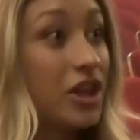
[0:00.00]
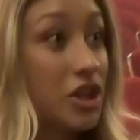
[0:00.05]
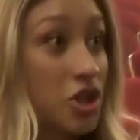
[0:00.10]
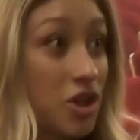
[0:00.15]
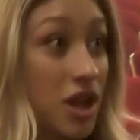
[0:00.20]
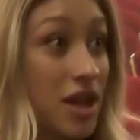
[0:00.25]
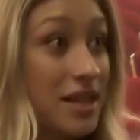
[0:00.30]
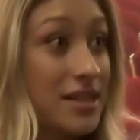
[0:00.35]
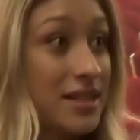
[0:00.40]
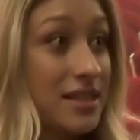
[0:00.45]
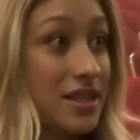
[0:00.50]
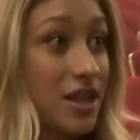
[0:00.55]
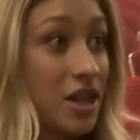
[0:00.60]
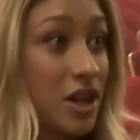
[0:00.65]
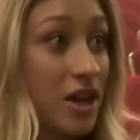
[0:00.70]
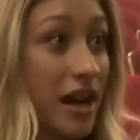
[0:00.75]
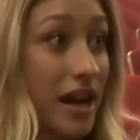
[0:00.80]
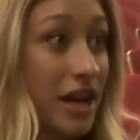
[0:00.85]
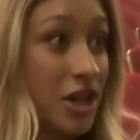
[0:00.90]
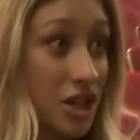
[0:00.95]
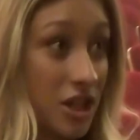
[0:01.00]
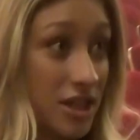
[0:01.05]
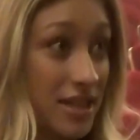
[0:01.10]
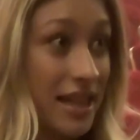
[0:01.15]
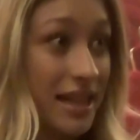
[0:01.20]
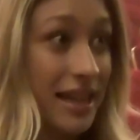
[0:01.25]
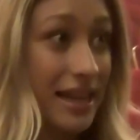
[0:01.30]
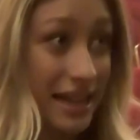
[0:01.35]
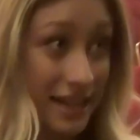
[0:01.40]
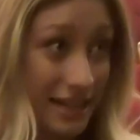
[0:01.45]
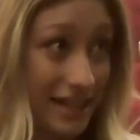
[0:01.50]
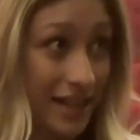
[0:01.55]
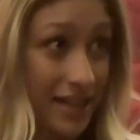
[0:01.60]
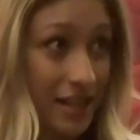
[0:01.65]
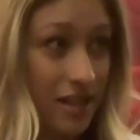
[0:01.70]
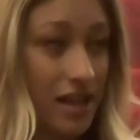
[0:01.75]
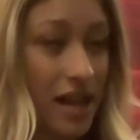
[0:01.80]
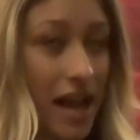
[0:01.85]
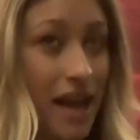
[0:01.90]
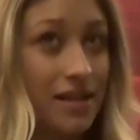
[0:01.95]
stressed or anxious like in a
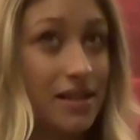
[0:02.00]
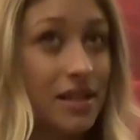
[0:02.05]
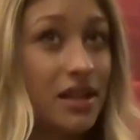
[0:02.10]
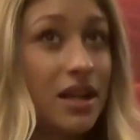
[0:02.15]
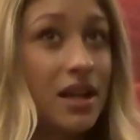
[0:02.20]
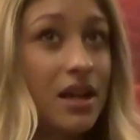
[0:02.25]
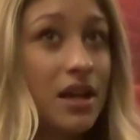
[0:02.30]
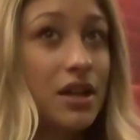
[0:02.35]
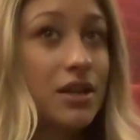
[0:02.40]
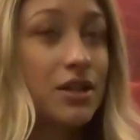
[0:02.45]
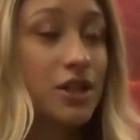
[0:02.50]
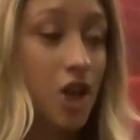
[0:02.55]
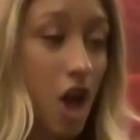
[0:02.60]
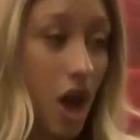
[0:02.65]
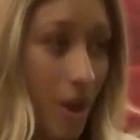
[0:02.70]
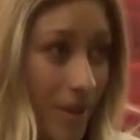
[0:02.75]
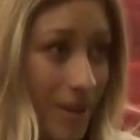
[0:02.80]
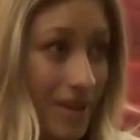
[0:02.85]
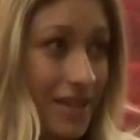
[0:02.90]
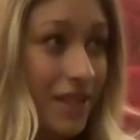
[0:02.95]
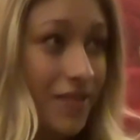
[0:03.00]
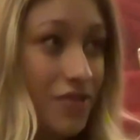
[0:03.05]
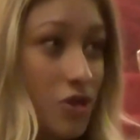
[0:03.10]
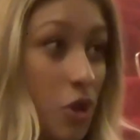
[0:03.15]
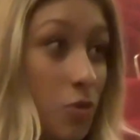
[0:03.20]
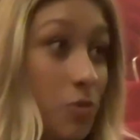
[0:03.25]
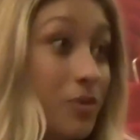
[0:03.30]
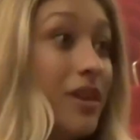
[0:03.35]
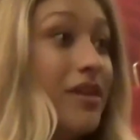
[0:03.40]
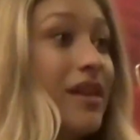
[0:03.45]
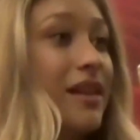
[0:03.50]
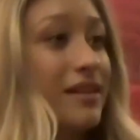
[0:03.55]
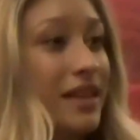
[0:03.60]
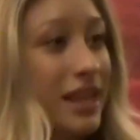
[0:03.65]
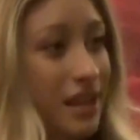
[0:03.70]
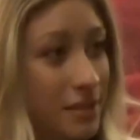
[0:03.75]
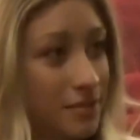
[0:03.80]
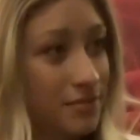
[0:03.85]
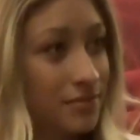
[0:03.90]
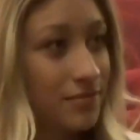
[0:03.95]
dance class, to calm myself, to hopefully then
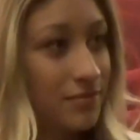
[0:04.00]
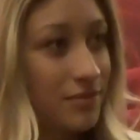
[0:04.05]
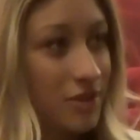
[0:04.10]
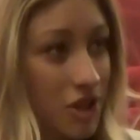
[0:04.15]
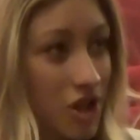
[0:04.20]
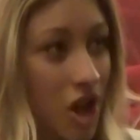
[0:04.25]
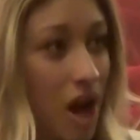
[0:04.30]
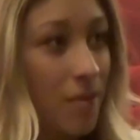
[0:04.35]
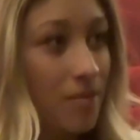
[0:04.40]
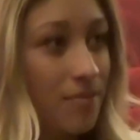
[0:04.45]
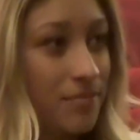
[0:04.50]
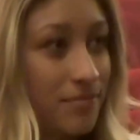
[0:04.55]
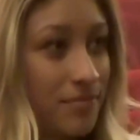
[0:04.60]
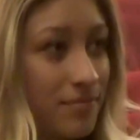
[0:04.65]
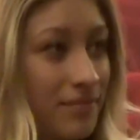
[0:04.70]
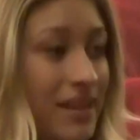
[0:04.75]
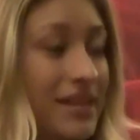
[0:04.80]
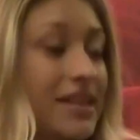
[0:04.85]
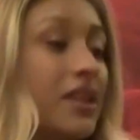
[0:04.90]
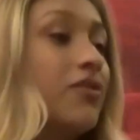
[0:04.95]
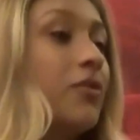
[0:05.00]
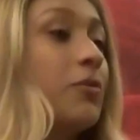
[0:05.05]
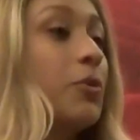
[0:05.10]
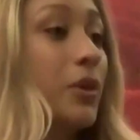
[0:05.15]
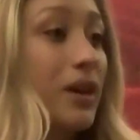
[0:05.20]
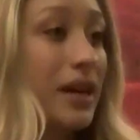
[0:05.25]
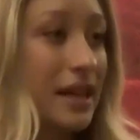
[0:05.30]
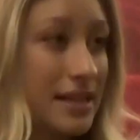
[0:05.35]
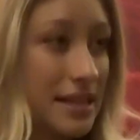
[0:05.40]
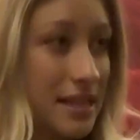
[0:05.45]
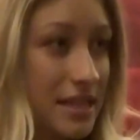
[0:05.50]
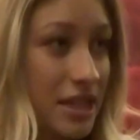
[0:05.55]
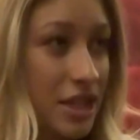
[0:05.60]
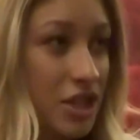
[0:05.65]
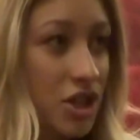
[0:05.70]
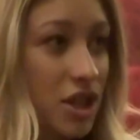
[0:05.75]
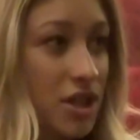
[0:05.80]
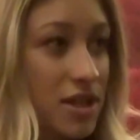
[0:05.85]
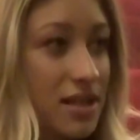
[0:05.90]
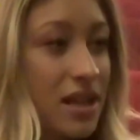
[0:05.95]
like stop myself from going into the
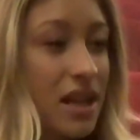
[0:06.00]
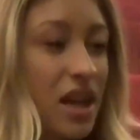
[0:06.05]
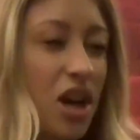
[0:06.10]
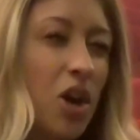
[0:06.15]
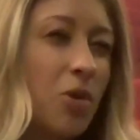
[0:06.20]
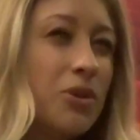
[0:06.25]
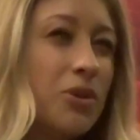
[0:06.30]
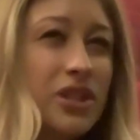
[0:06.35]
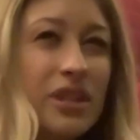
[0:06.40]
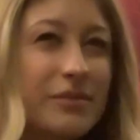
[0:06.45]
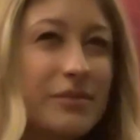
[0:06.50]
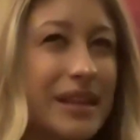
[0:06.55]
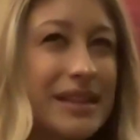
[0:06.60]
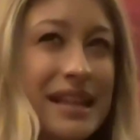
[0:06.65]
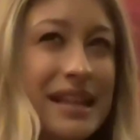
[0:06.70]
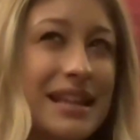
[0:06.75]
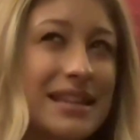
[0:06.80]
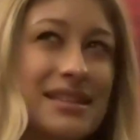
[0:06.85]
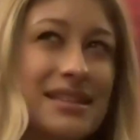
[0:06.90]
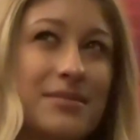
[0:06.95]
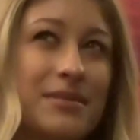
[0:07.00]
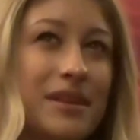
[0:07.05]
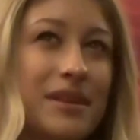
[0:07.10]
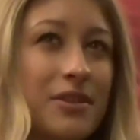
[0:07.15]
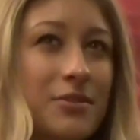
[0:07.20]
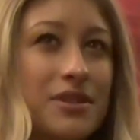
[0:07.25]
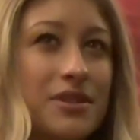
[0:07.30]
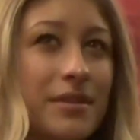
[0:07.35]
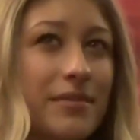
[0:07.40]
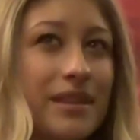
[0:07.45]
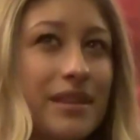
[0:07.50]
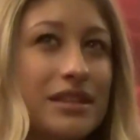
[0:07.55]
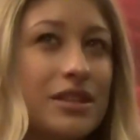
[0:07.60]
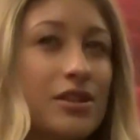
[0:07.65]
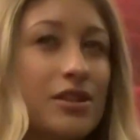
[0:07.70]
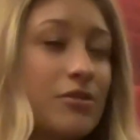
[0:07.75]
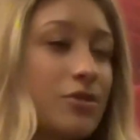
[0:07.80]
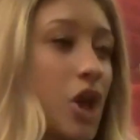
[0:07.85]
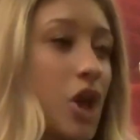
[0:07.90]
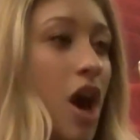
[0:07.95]
seizures, which didn't make sense to me. There was something still
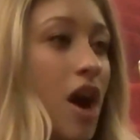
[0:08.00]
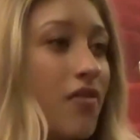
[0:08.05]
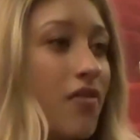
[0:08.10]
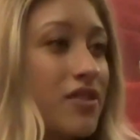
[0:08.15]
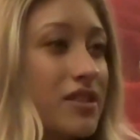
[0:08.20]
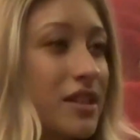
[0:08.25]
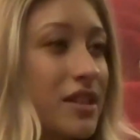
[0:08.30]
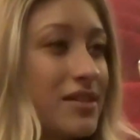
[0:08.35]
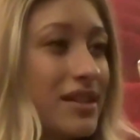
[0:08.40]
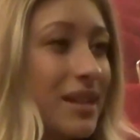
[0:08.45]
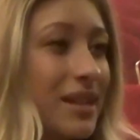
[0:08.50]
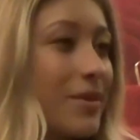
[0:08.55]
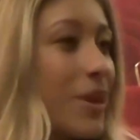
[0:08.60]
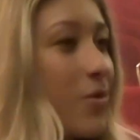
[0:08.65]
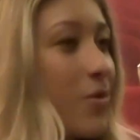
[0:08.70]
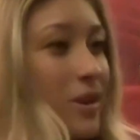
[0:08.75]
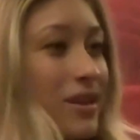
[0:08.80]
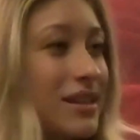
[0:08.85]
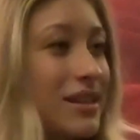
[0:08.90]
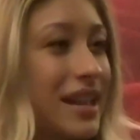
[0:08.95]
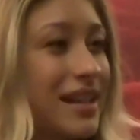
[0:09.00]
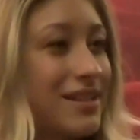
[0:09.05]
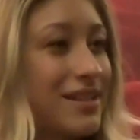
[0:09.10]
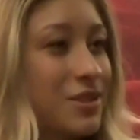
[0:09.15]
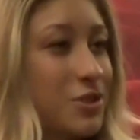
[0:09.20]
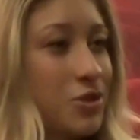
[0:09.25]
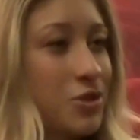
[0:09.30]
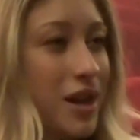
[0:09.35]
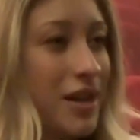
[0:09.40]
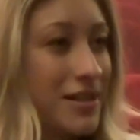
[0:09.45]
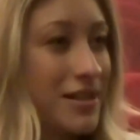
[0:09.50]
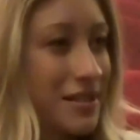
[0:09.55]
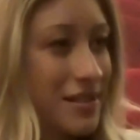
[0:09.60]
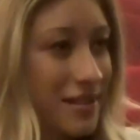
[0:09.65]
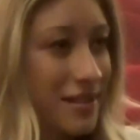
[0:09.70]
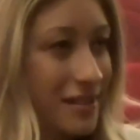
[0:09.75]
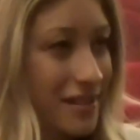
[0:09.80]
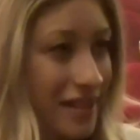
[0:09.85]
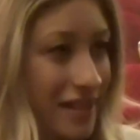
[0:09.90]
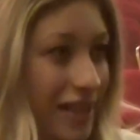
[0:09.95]
that was off, because I was like, I'm not one to get stressed,
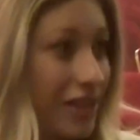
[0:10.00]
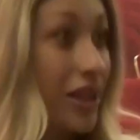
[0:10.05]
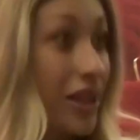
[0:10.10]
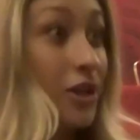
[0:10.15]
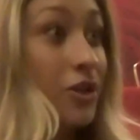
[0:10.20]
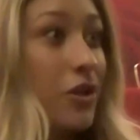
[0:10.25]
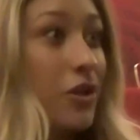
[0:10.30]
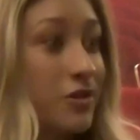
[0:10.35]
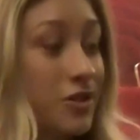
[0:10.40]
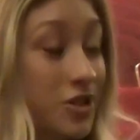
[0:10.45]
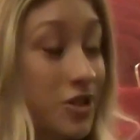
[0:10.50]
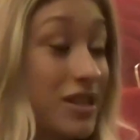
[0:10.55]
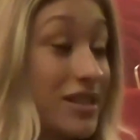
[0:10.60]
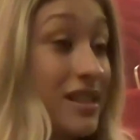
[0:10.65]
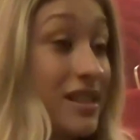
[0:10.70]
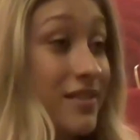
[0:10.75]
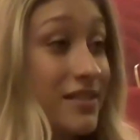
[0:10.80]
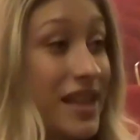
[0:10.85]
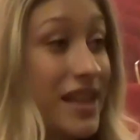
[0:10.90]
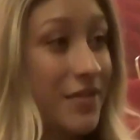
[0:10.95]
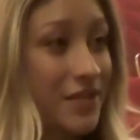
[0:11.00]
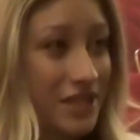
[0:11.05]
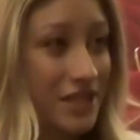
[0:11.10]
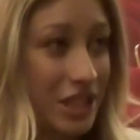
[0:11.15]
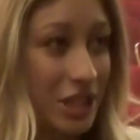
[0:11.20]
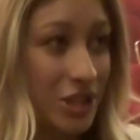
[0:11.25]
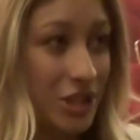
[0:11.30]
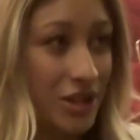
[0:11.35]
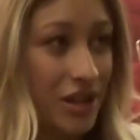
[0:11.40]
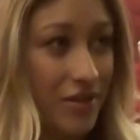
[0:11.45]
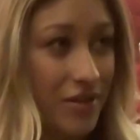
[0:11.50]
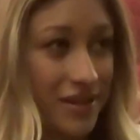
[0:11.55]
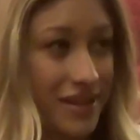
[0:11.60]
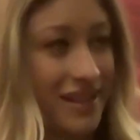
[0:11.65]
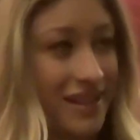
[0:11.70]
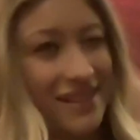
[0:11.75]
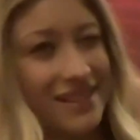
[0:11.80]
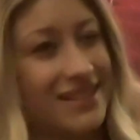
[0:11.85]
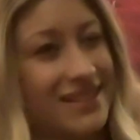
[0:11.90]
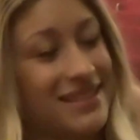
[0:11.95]
like let alone stressed enough to have a seizure. I was
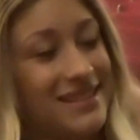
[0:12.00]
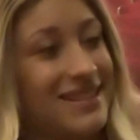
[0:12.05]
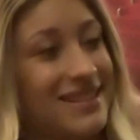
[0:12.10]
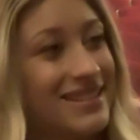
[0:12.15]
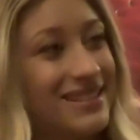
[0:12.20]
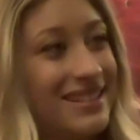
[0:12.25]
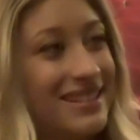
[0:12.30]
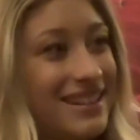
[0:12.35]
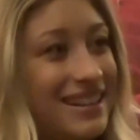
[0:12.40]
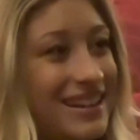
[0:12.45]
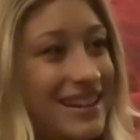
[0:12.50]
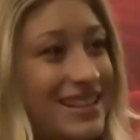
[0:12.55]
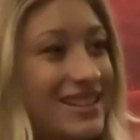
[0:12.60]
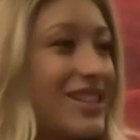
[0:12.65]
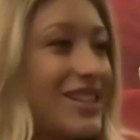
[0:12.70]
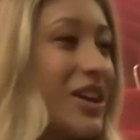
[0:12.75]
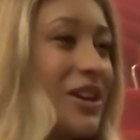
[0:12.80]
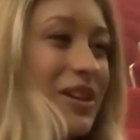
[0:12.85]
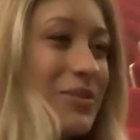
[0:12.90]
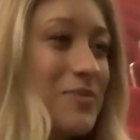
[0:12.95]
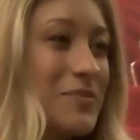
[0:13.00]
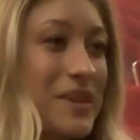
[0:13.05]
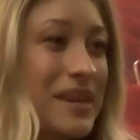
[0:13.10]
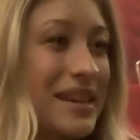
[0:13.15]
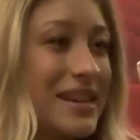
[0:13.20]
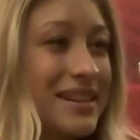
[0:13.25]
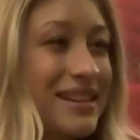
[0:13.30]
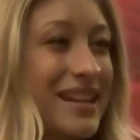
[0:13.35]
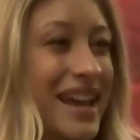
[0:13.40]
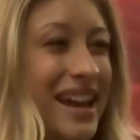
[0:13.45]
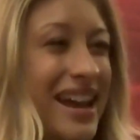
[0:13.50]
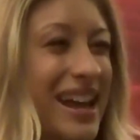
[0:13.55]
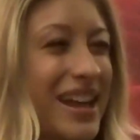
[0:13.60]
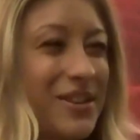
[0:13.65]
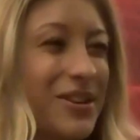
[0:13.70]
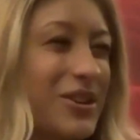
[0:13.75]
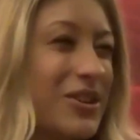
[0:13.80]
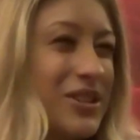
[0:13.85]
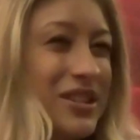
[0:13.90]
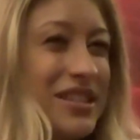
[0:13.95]
like, it's not like me. I
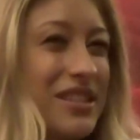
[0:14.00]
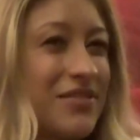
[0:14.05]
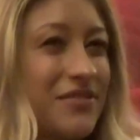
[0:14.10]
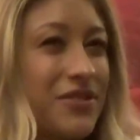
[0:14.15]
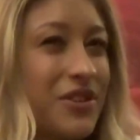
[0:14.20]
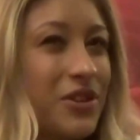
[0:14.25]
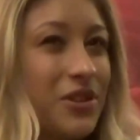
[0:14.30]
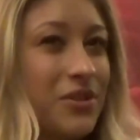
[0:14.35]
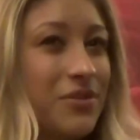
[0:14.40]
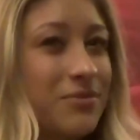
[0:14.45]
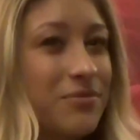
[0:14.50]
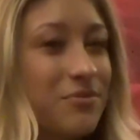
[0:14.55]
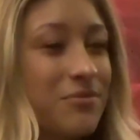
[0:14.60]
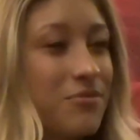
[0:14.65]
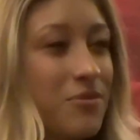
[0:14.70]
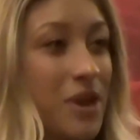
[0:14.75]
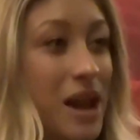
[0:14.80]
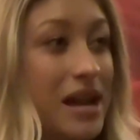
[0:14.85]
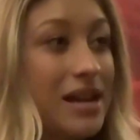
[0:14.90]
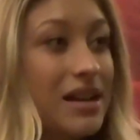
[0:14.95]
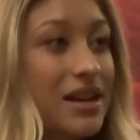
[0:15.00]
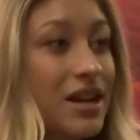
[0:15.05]
don't know, it just didn't feel right.